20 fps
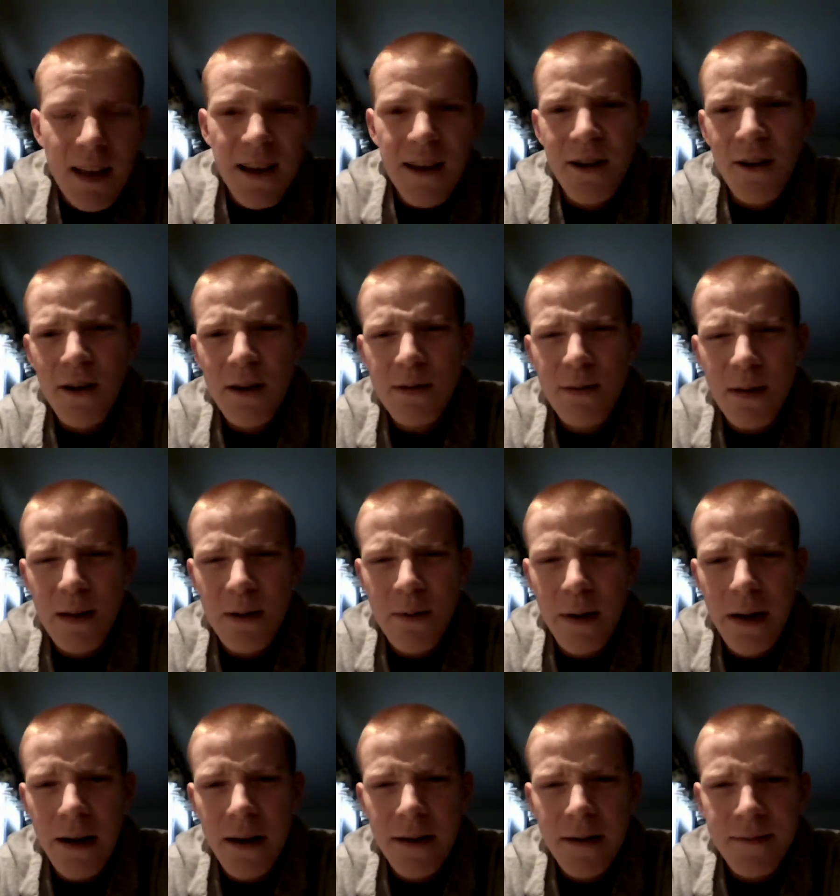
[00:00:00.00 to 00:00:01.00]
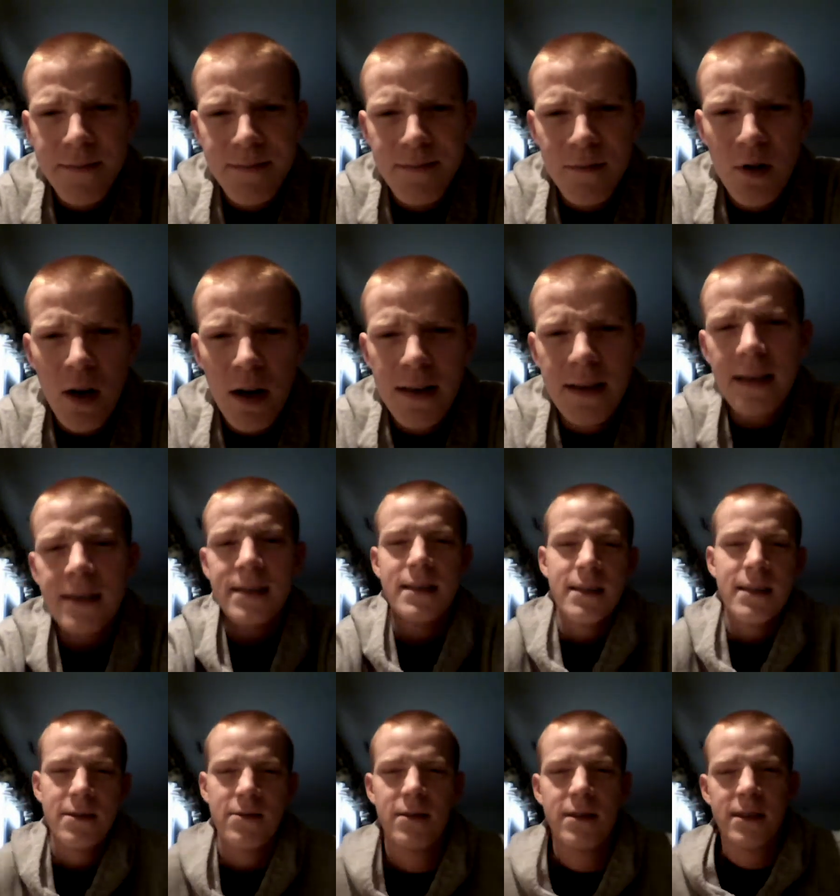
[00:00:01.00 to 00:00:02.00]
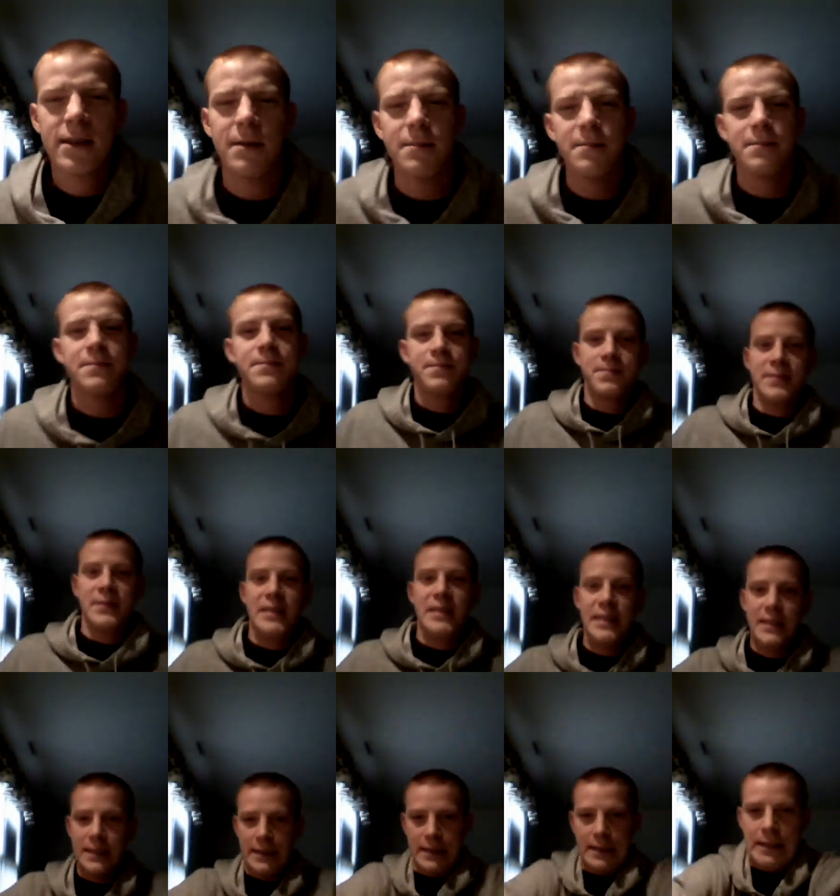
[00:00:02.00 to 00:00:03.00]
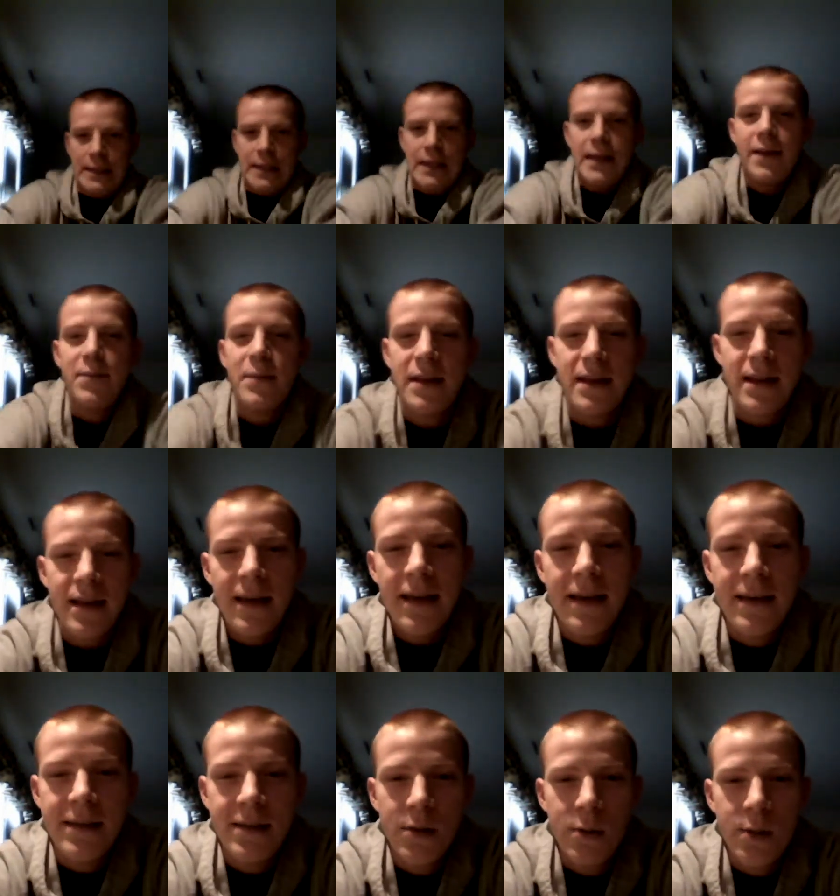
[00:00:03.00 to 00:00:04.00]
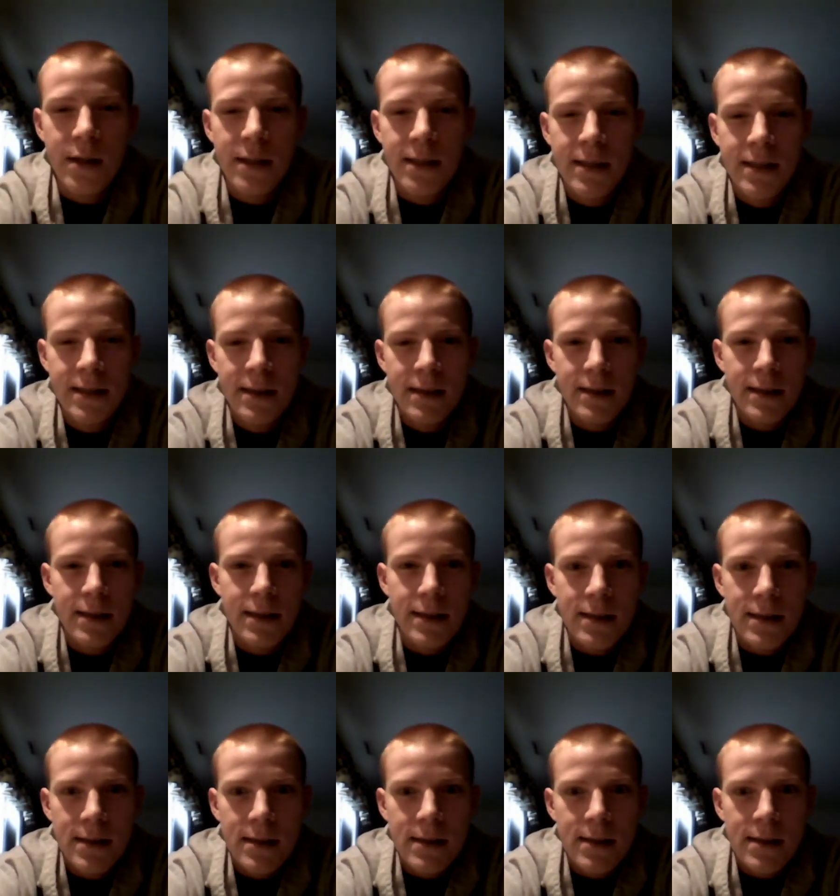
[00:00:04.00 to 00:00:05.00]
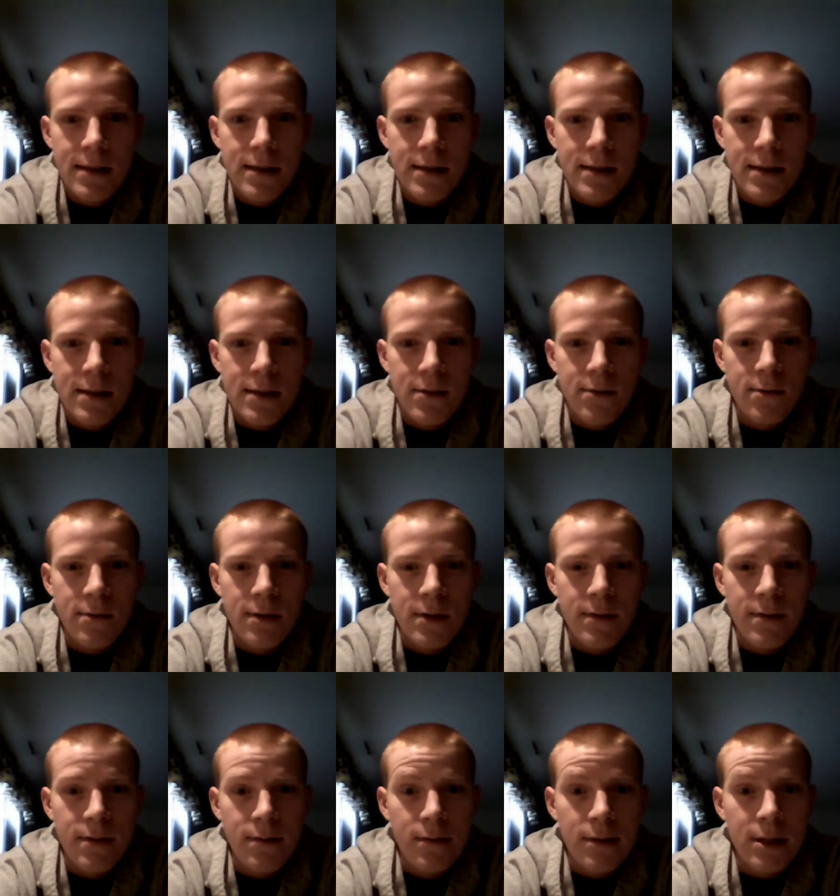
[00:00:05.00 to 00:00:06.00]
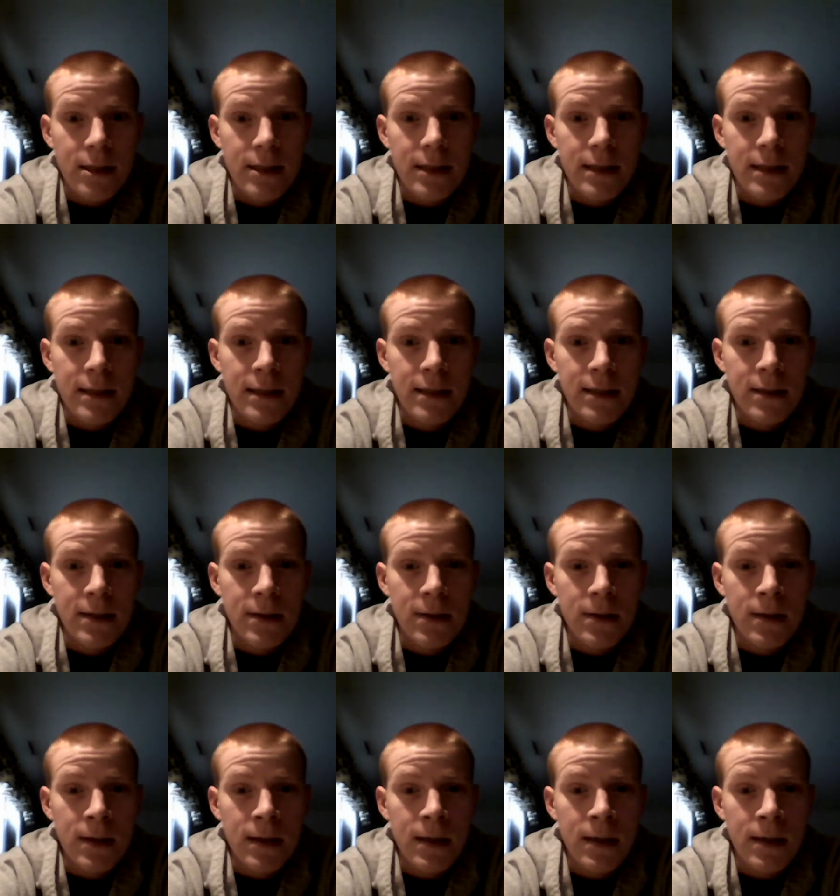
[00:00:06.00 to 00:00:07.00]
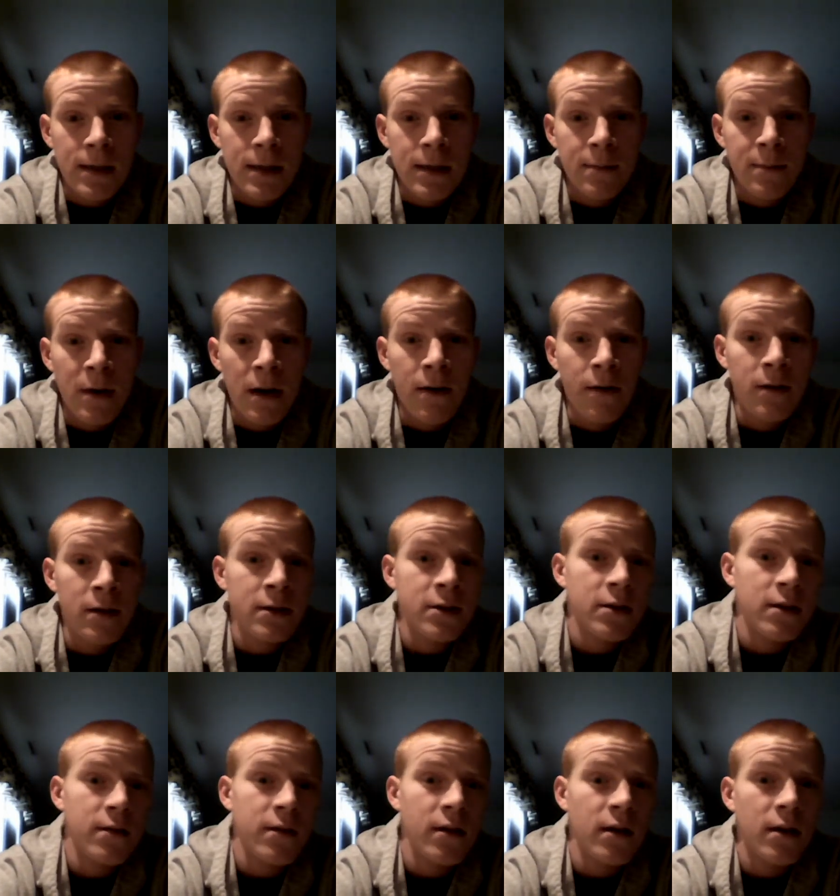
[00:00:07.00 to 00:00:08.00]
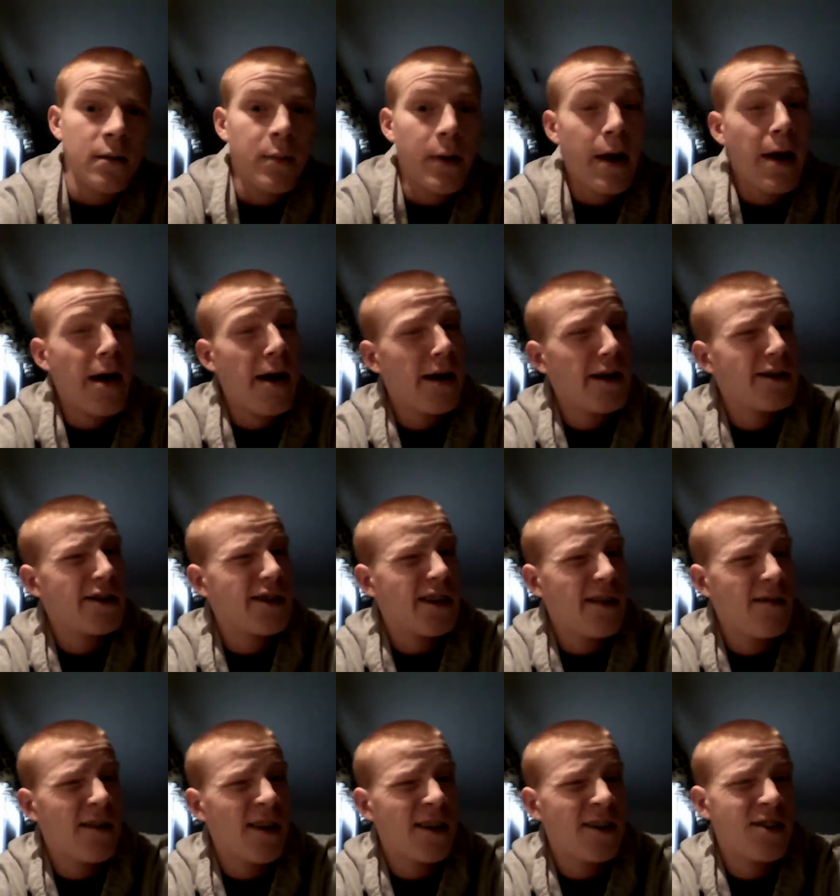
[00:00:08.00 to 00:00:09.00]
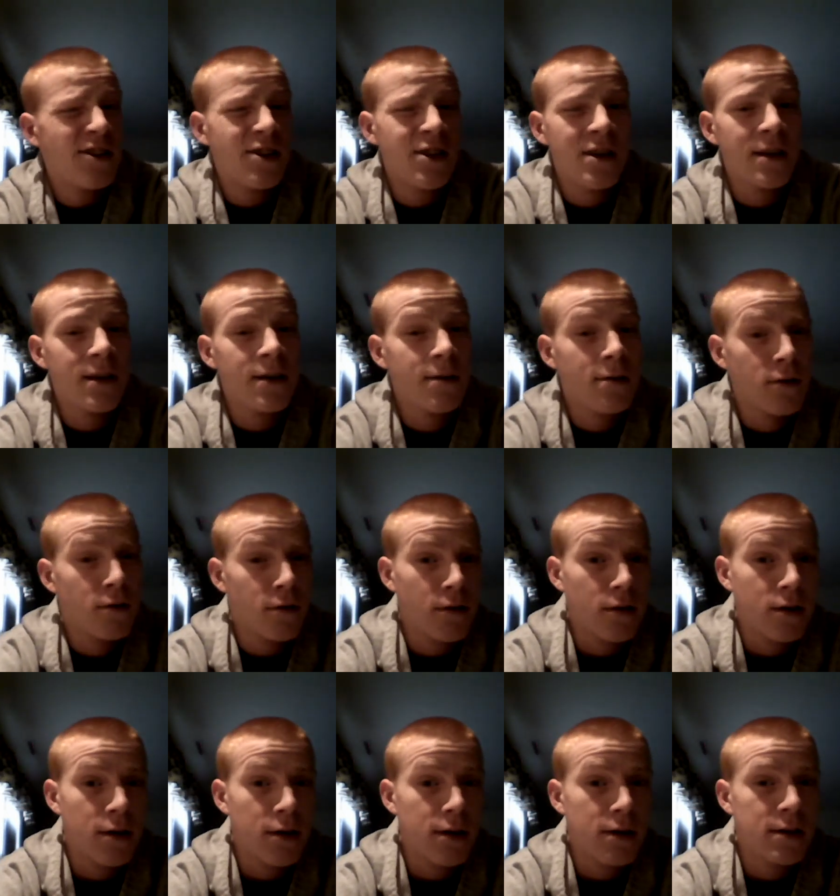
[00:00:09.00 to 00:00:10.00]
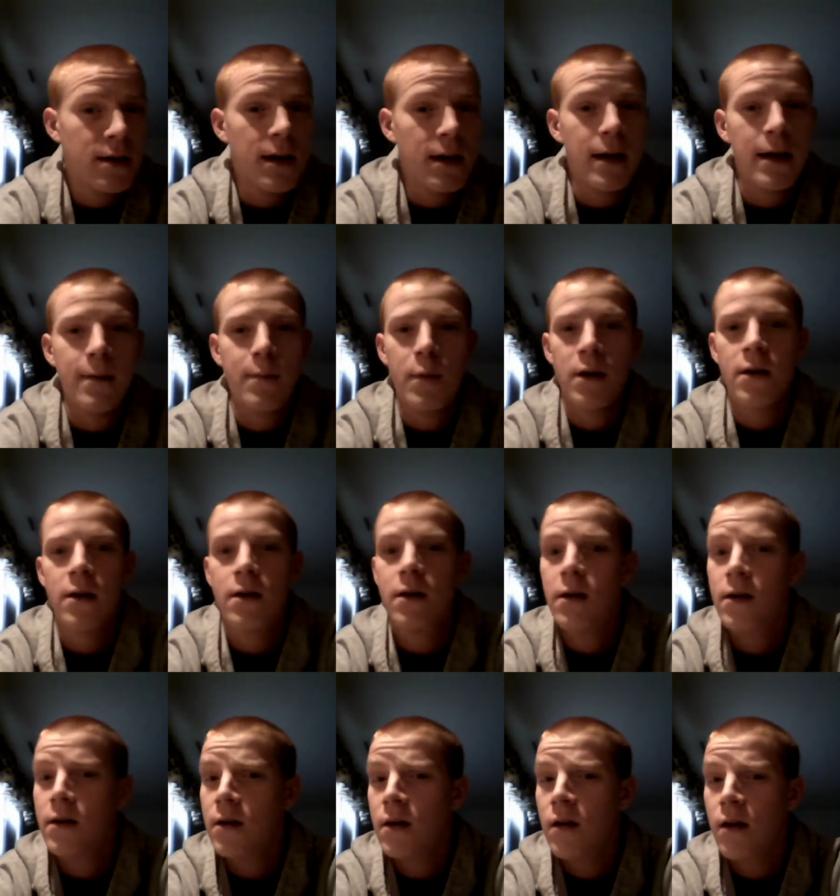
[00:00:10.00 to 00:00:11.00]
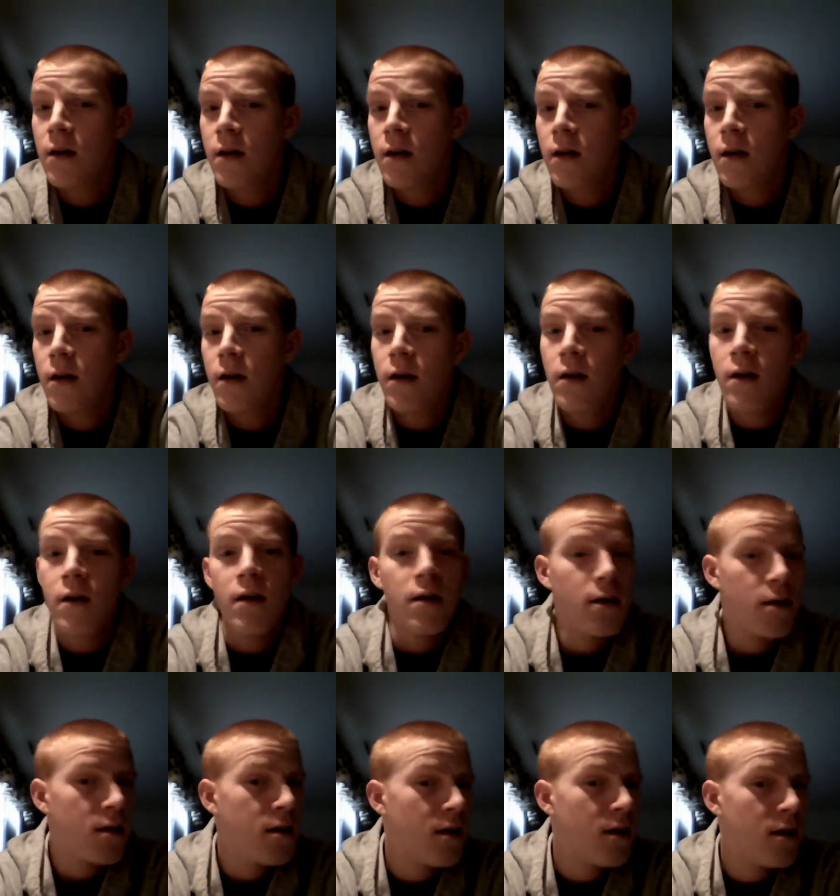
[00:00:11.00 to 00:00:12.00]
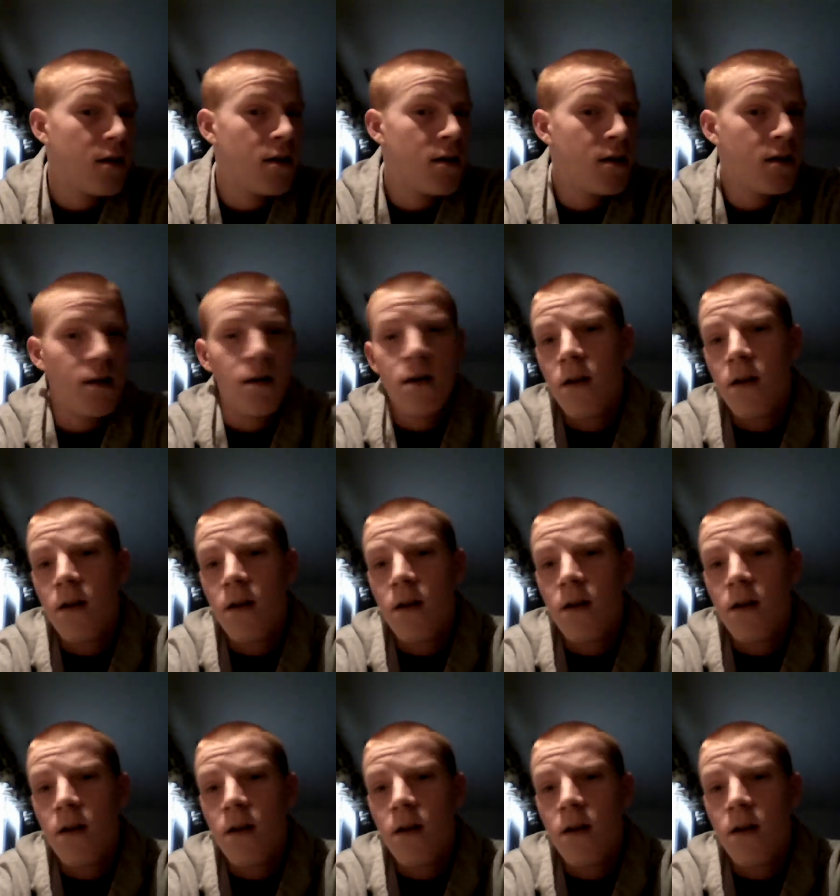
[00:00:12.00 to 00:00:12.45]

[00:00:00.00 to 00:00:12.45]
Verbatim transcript: you know, it was really weird. Drug testing isn't really something I've been thinking of doing or ever wanted to do. Uh, I'm not really sure if I'm going to pass. I mean, I should because I'm a good kid